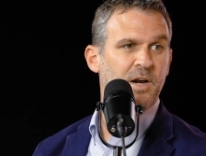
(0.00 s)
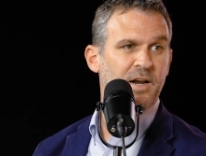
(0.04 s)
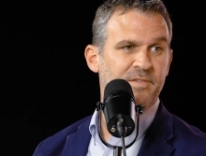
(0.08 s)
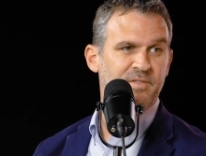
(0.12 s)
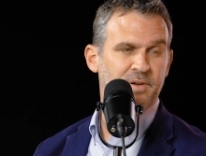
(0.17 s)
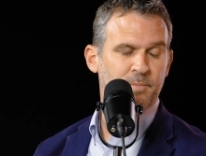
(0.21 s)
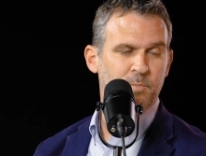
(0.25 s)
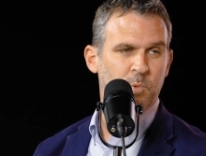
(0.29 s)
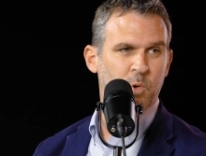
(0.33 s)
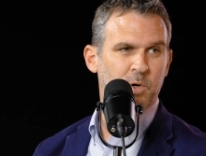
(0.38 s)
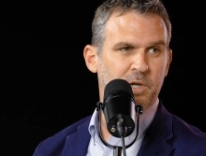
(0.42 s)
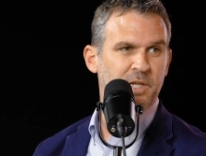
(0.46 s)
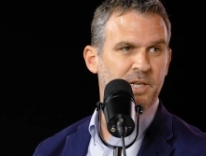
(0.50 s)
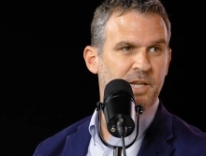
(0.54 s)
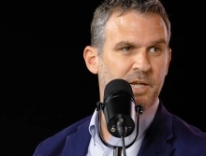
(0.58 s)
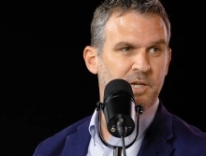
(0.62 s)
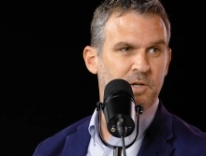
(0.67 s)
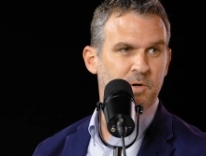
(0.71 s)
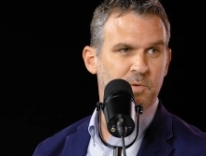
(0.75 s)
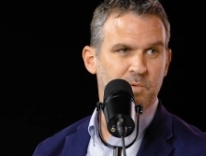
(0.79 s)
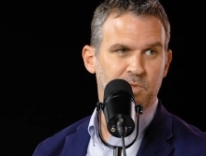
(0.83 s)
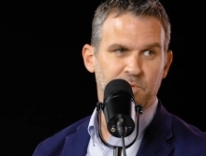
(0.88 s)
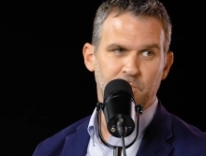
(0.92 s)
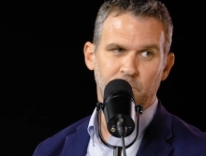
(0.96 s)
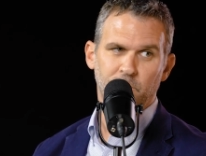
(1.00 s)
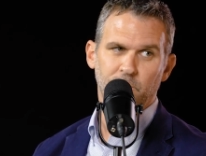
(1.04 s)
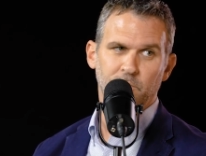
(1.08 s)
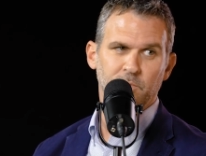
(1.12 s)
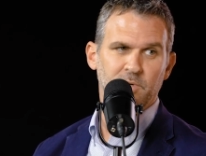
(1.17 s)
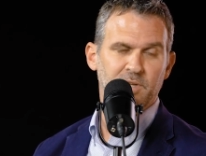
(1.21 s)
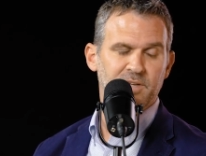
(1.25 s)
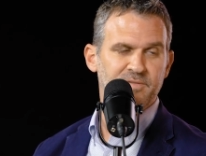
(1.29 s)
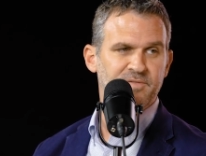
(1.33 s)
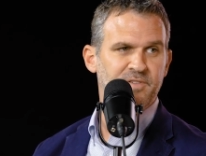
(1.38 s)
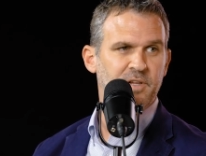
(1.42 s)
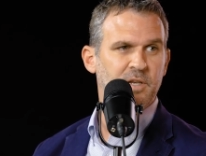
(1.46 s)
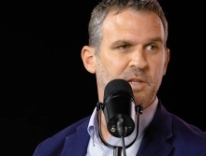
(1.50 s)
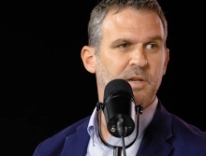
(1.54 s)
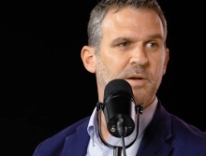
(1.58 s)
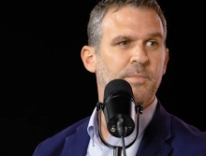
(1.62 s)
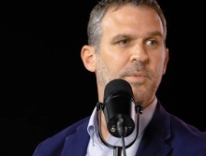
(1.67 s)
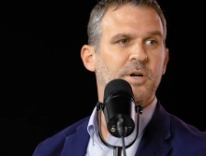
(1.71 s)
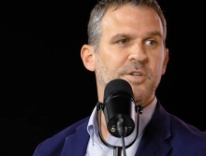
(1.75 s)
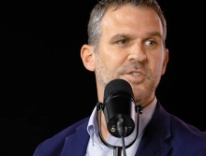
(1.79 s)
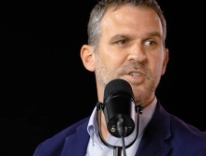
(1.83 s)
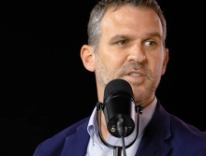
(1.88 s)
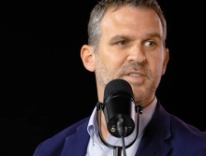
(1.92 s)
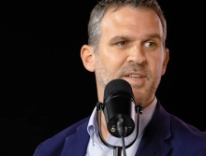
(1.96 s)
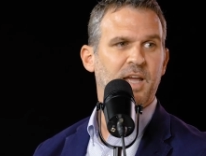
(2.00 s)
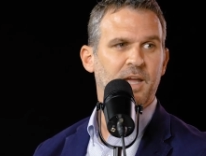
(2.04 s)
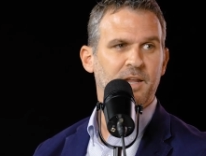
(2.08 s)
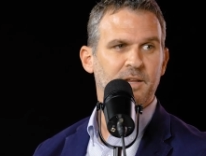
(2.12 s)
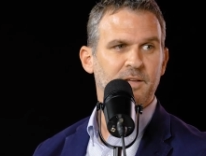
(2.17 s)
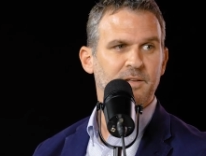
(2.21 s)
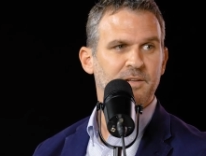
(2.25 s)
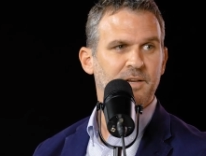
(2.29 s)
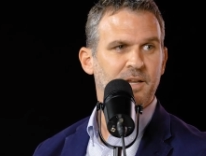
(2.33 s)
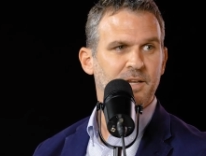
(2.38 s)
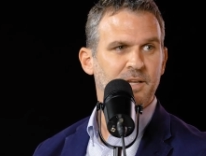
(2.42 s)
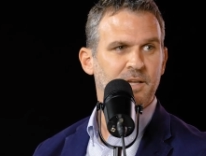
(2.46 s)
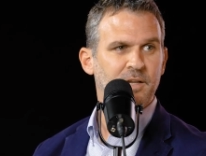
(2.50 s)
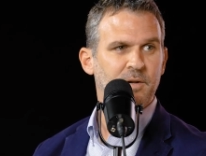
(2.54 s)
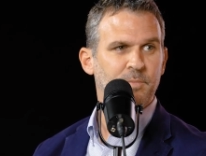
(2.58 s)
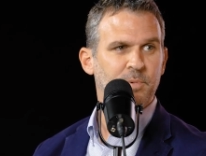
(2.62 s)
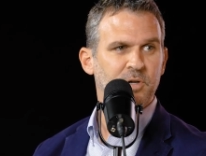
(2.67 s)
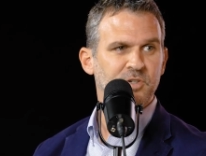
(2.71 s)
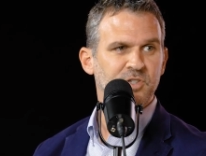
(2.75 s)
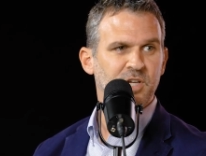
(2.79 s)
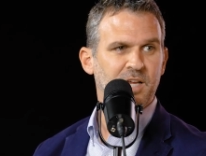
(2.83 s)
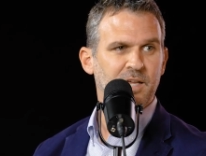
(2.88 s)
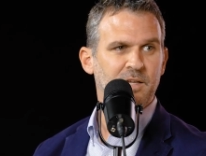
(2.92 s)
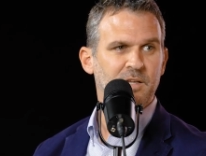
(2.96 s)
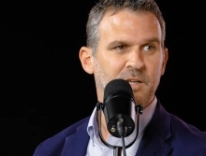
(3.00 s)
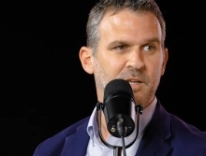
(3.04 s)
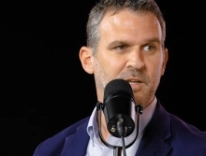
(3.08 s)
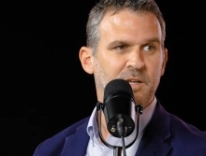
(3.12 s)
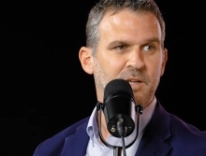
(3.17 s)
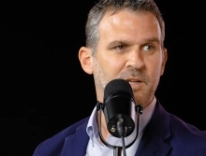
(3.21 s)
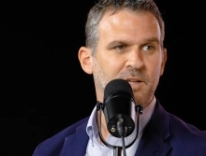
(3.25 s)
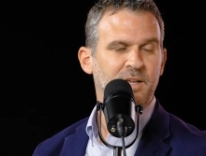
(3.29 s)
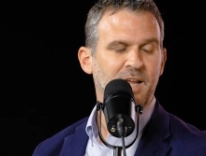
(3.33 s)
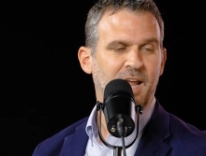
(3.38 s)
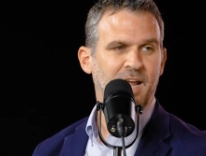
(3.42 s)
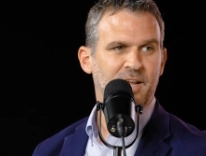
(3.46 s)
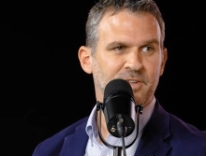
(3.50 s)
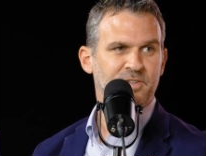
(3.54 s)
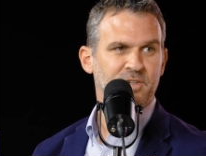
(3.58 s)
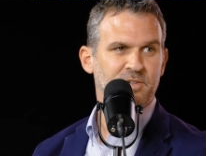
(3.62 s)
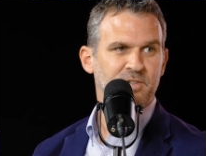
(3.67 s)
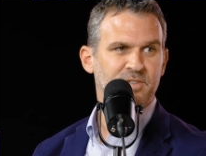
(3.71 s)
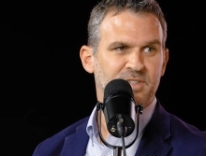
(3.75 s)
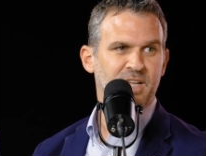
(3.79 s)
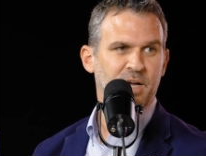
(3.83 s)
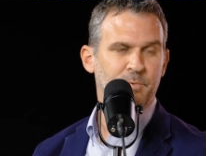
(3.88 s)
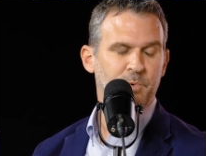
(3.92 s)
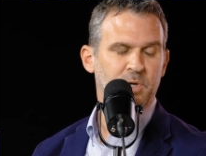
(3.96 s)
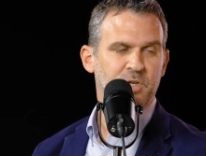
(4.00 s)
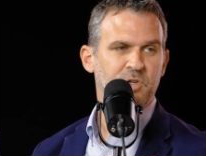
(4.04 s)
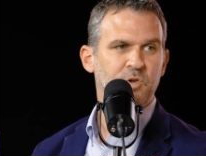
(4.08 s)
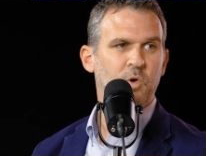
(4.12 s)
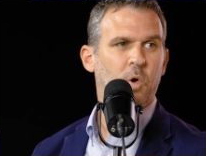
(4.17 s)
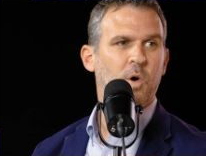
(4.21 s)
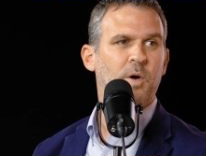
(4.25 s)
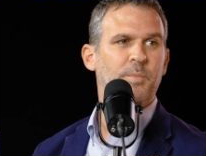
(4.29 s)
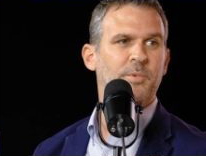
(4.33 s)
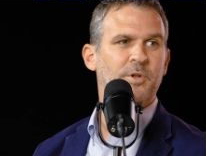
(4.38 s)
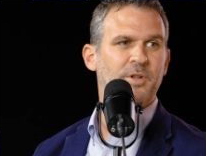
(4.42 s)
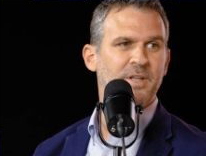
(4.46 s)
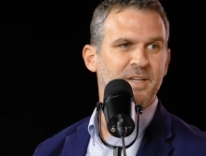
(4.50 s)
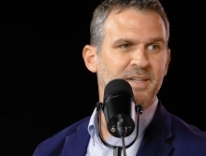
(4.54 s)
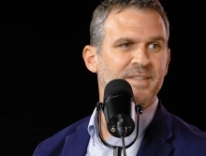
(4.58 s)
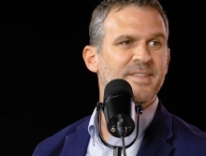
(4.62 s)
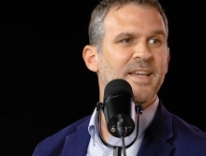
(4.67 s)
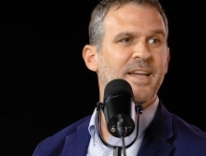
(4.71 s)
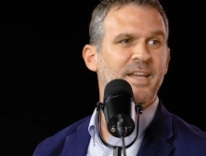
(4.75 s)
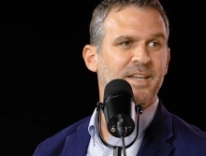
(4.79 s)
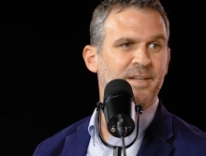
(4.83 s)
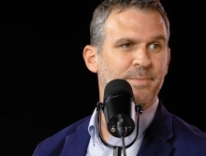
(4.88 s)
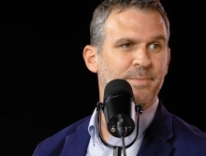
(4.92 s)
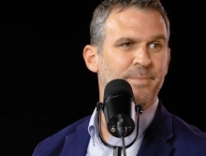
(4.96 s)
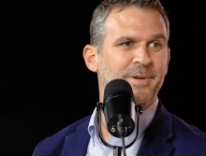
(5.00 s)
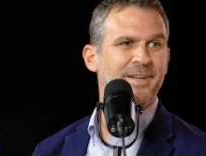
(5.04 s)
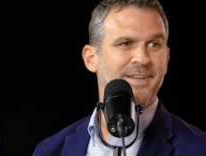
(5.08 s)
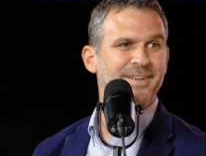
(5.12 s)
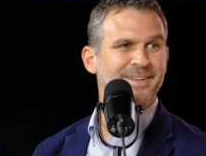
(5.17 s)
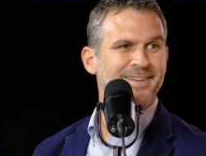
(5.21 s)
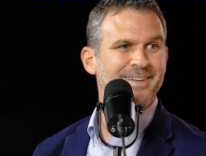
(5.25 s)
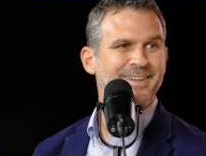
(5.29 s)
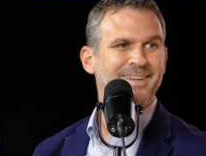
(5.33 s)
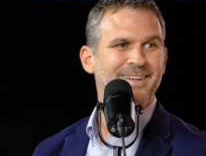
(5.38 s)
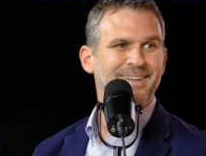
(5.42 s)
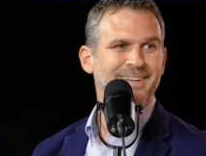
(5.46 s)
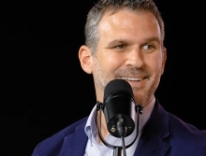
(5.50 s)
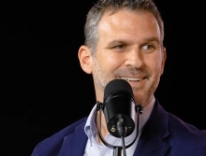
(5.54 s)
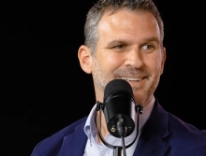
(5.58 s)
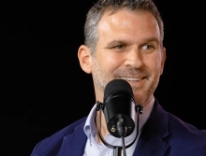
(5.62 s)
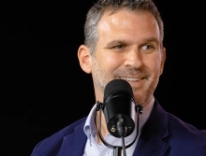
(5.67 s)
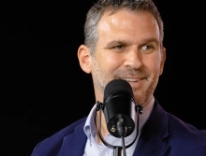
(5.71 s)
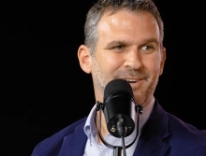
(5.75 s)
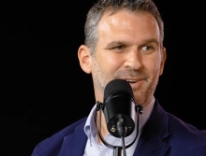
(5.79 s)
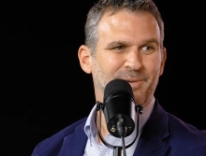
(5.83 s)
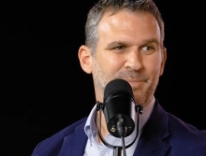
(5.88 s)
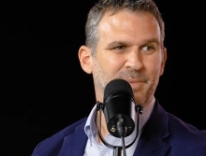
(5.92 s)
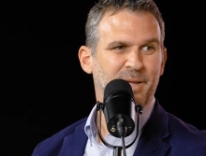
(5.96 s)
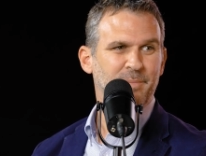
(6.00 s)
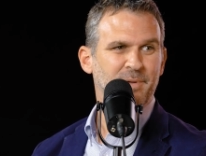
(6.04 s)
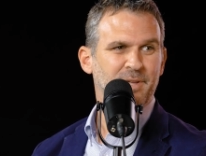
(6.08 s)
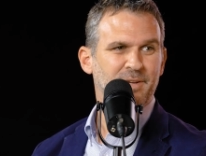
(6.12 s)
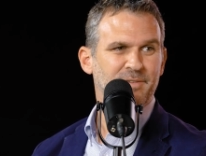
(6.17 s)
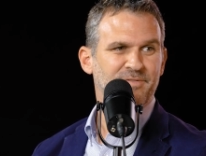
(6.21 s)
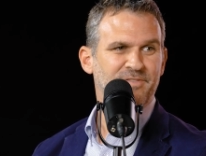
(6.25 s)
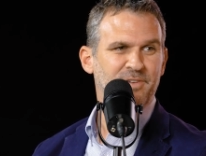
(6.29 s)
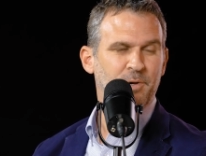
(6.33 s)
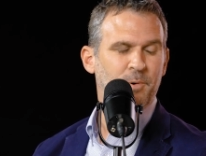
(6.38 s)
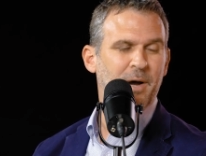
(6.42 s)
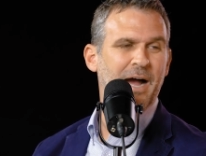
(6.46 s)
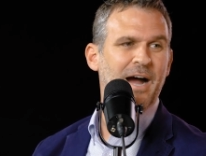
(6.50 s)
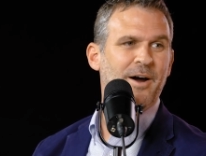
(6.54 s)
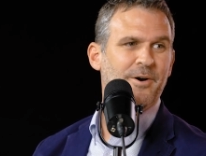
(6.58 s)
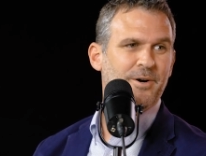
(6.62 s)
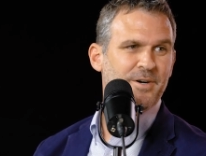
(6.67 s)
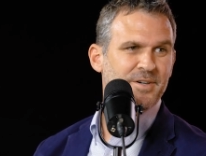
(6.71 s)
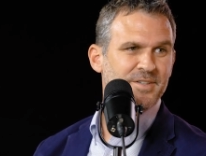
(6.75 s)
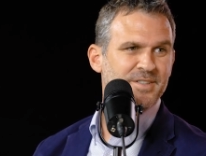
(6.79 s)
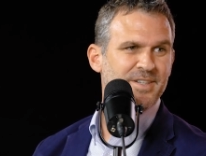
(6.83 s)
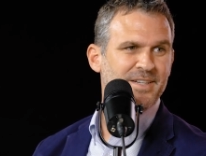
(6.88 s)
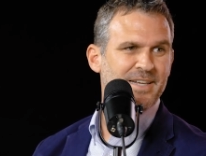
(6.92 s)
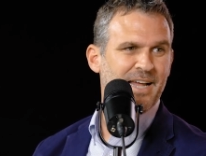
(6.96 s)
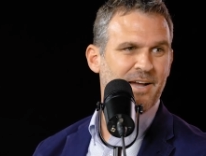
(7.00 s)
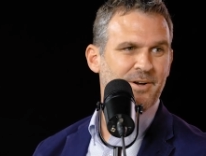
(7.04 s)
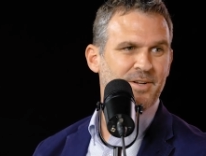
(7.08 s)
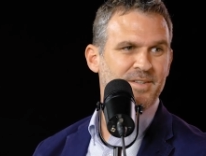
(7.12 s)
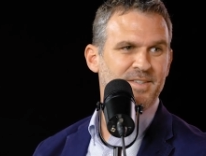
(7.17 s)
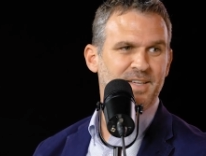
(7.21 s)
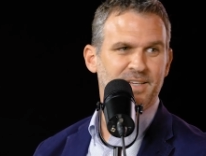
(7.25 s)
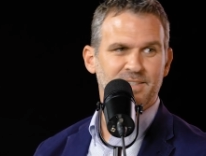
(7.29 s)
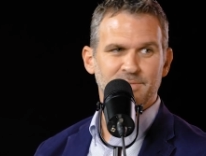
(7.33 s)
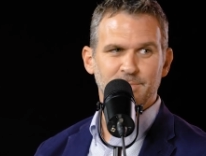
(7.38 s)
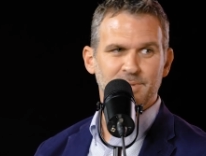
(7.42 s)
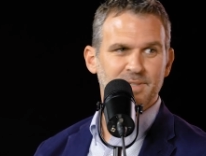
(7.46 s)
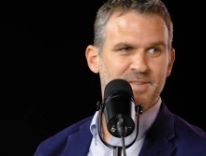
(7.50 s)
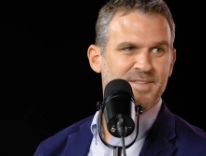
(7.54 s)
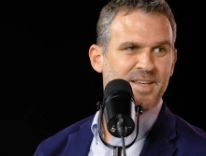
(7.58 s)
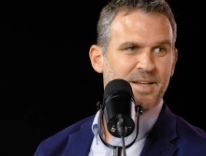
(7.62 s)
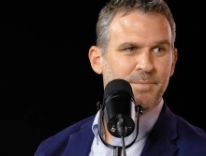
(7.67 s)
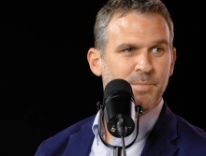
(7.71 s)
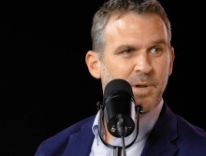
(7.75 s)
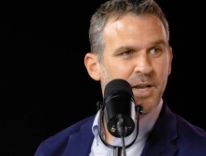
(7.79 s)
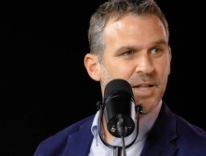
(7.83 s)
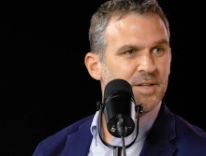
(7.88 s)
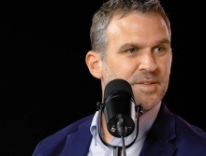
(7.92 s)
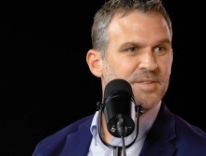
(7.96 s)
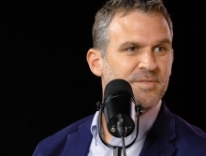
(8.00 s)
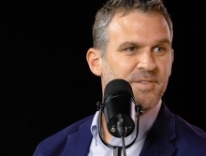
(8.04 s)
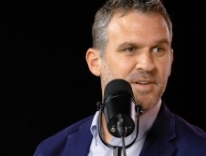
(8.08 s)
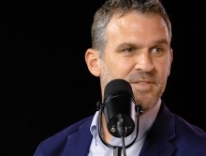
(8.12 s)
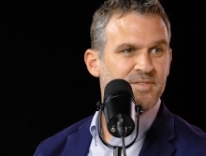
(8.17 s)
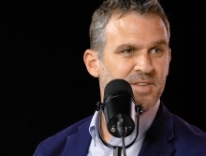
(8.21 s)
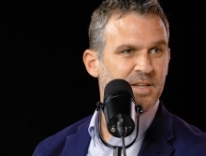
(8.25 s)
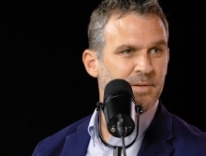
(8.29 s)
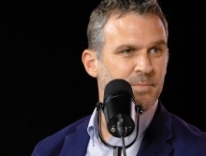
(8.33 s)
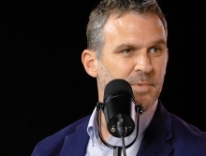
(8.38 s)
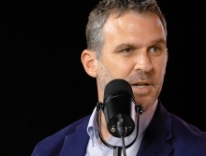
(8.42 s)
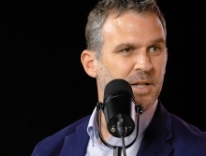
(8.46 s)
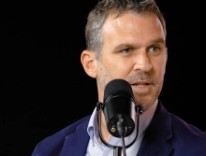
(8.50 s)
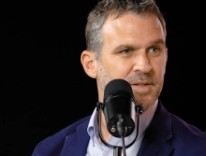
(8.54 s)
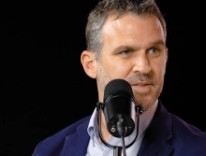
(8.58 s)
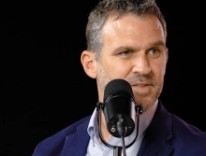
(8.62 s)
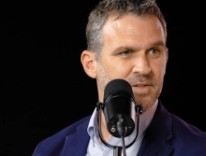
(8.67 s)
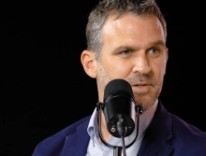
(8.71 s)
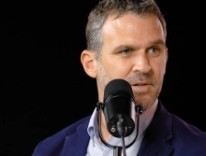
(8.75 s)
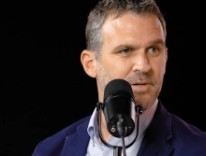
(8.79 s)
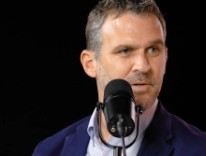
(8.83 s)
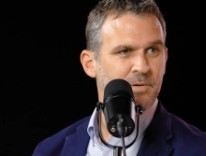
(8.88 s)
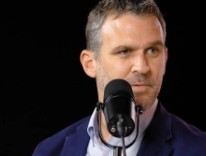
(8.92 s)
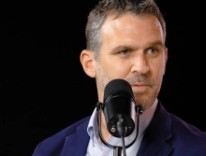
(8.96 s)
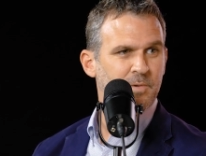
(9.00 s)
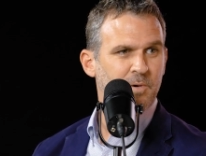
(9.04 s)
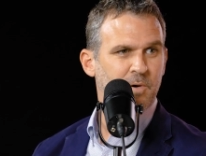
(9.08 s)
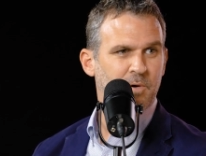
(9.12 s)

Every morning I go through and I feed it a bunch of data and I get a bunch of answers that would normally take me, maybe a few hours, and now it takes me 10 minutes, 15 minutes or